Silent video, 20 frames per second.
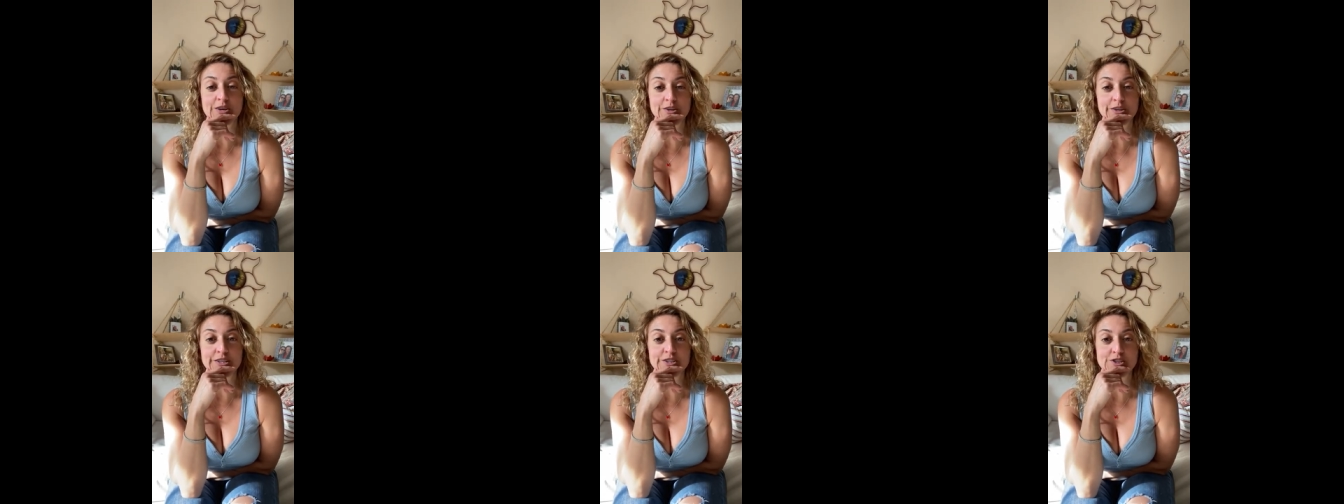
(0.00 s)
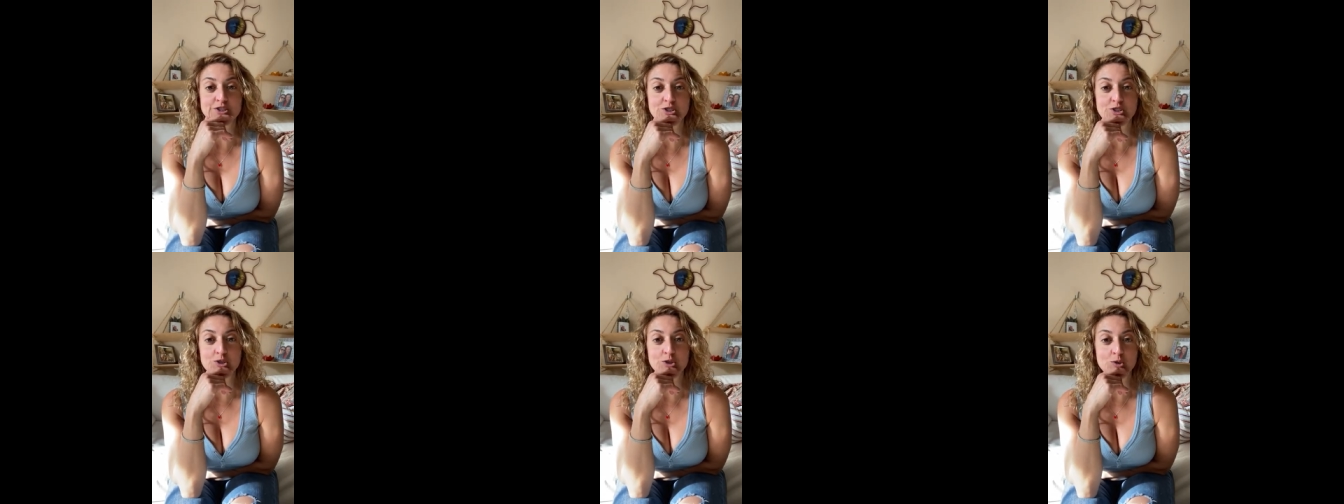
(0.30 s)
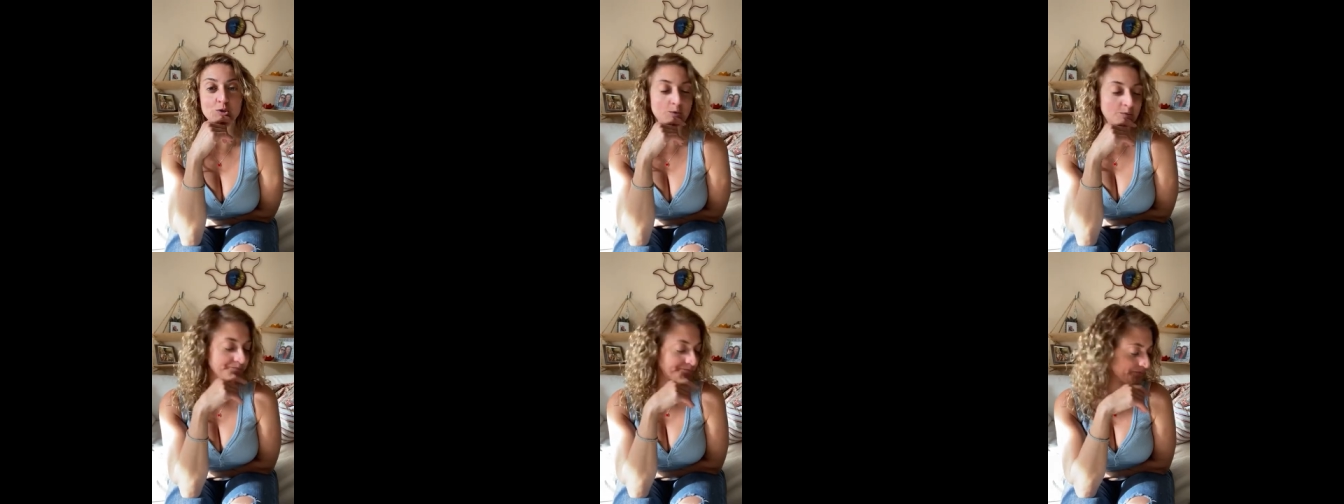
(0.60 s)

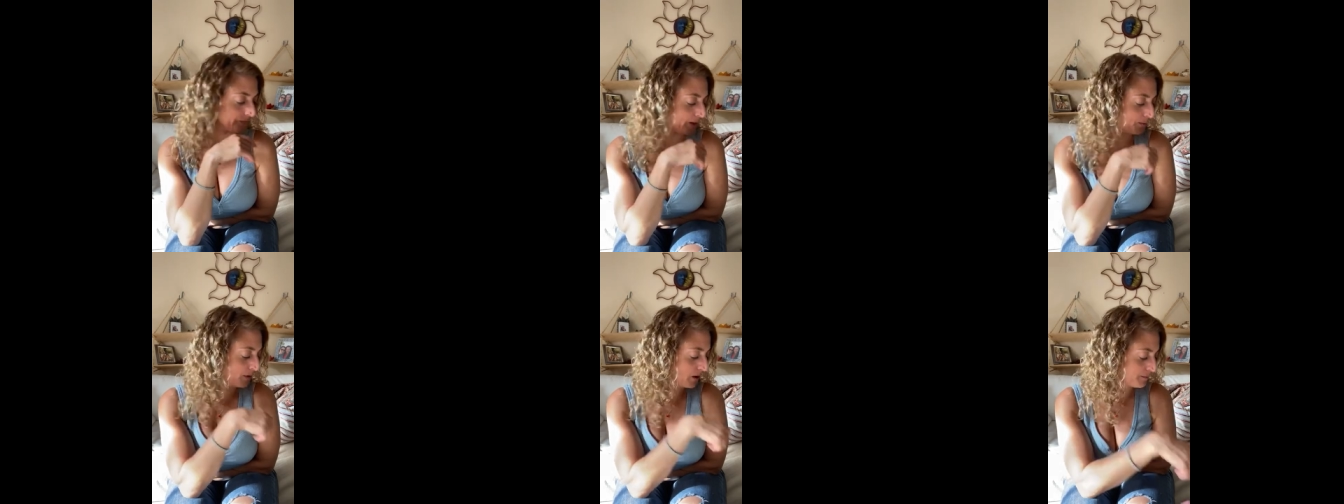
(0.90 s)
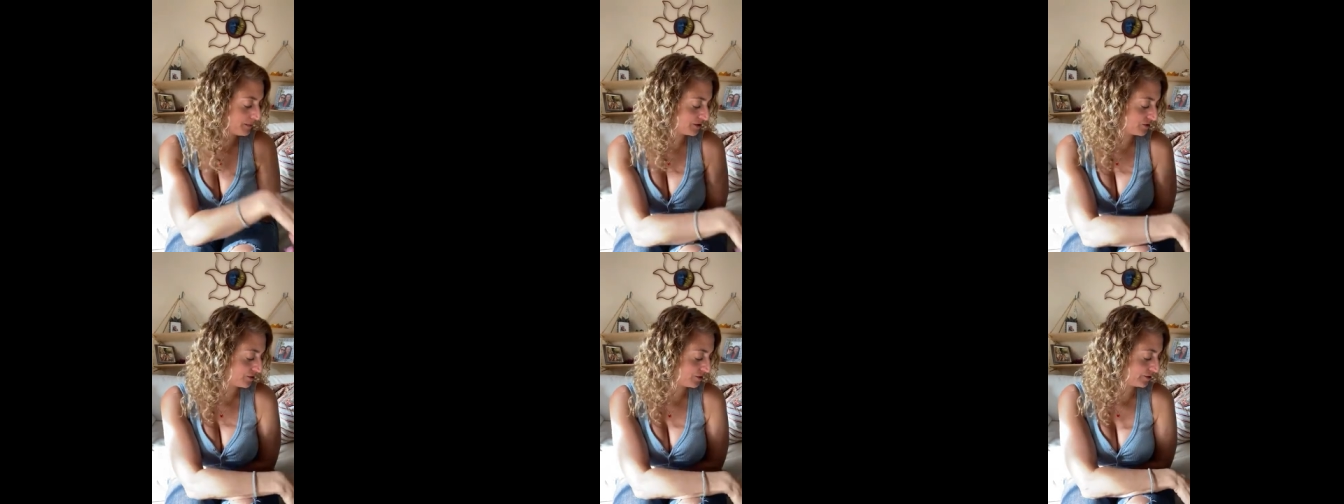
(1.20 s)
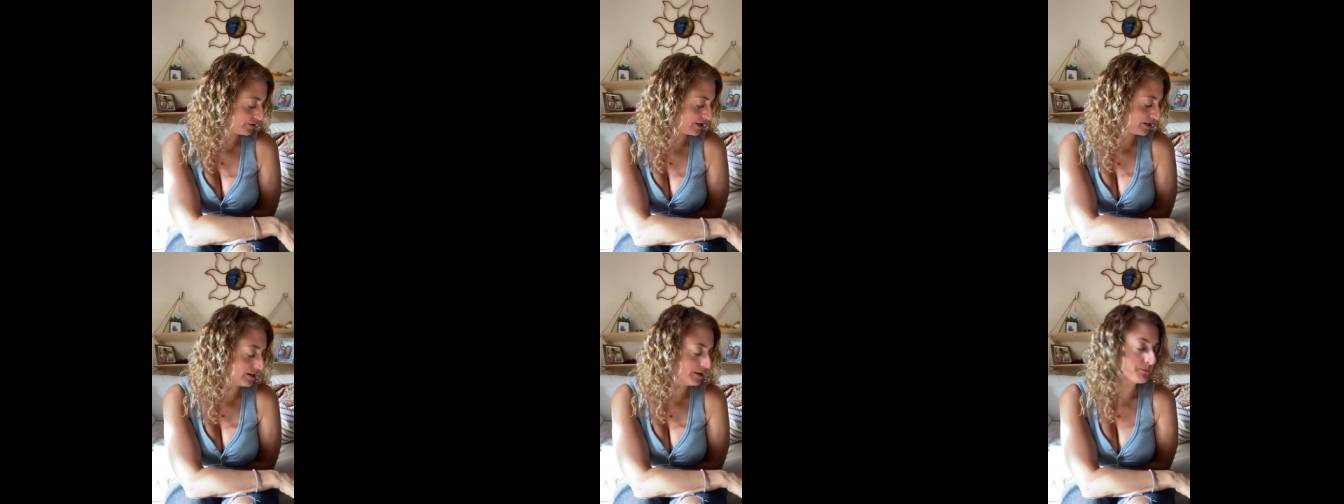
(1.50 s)
I bought my
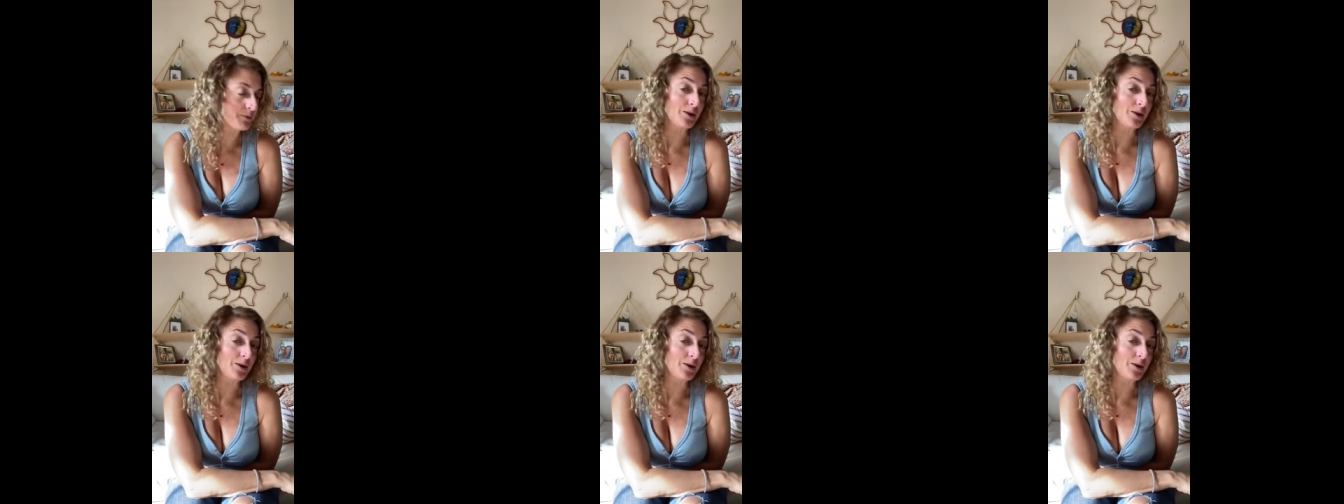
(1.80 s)
turkey,